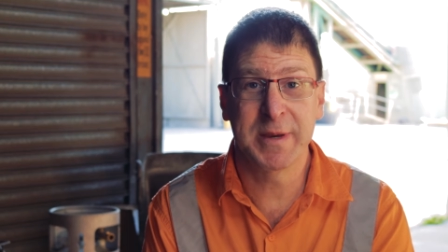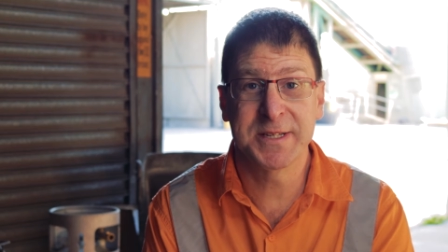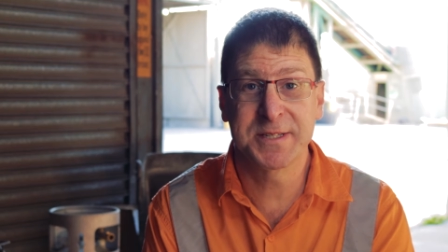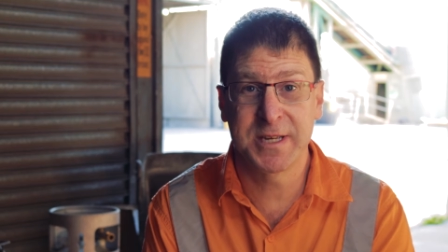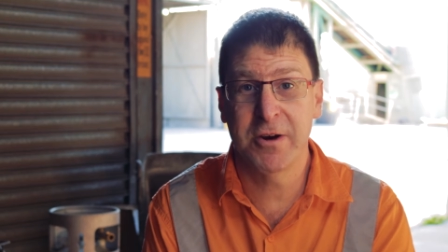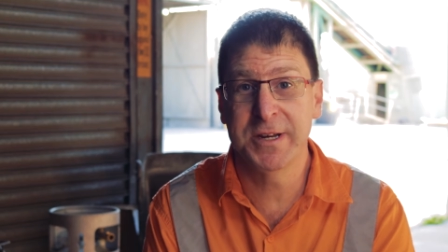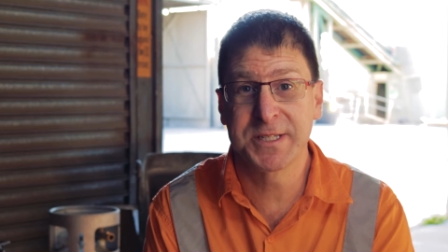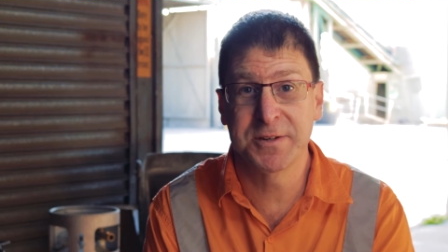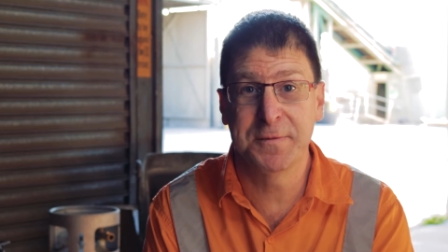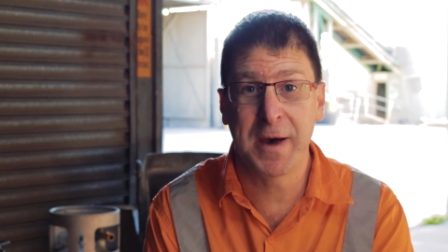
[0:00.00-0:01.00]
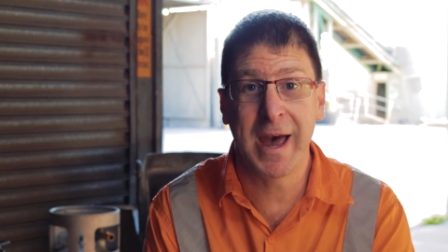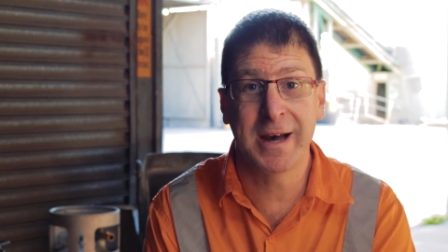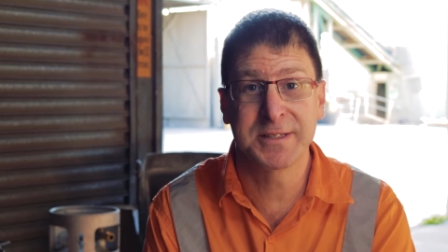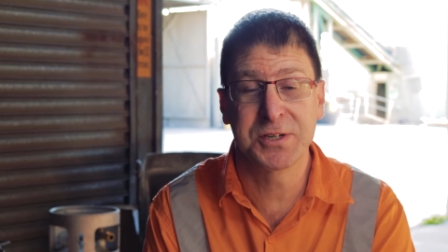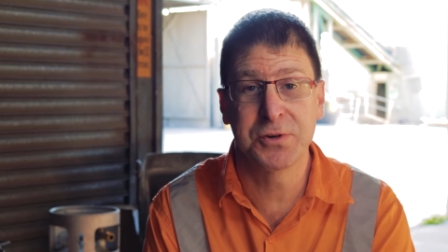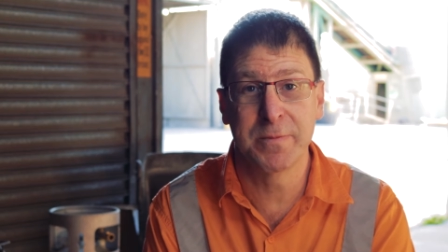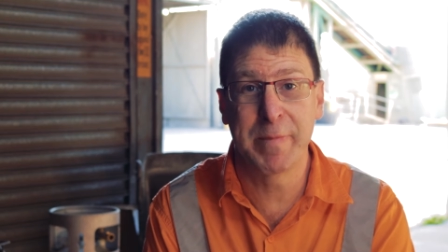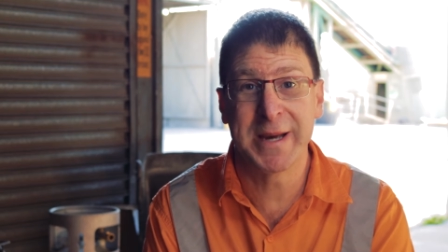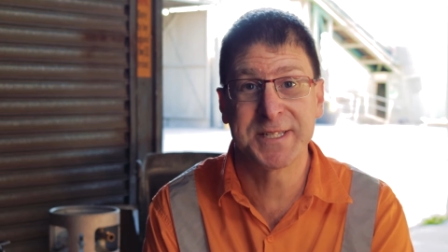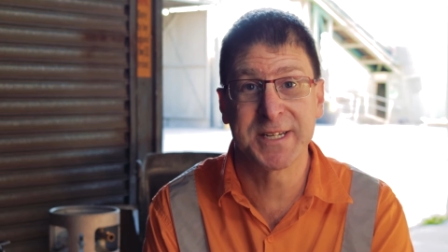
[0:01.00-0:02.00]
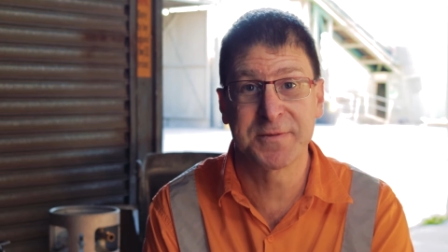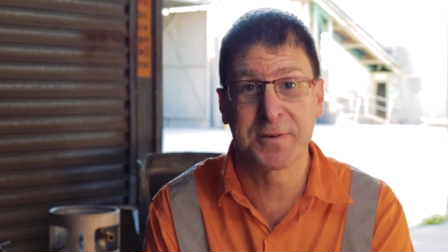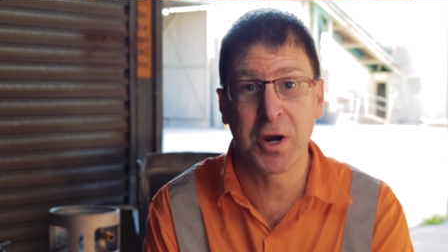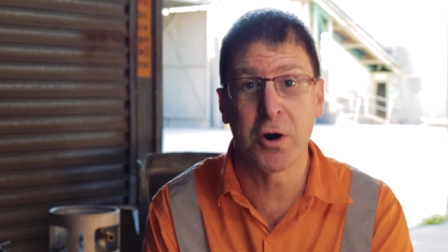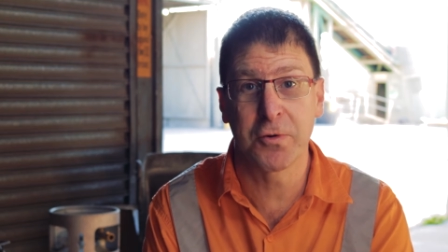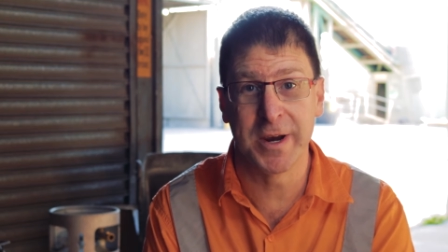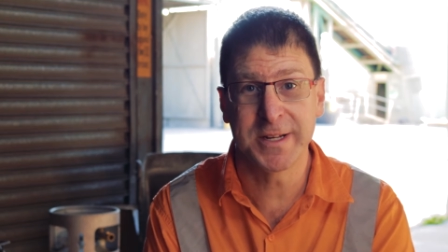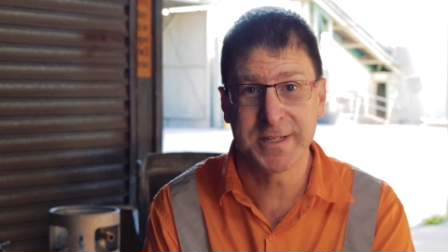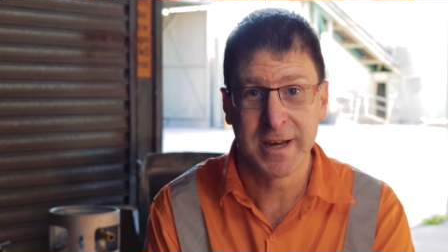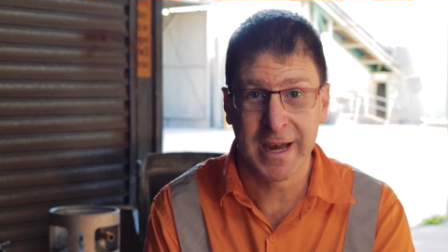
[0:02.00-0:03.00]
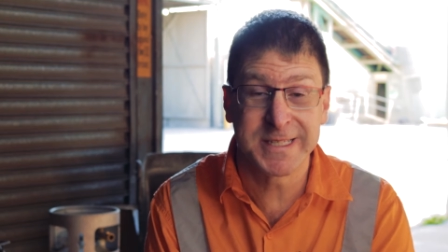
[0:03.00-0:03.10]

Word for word: to be a series of how-to and basics for concrete.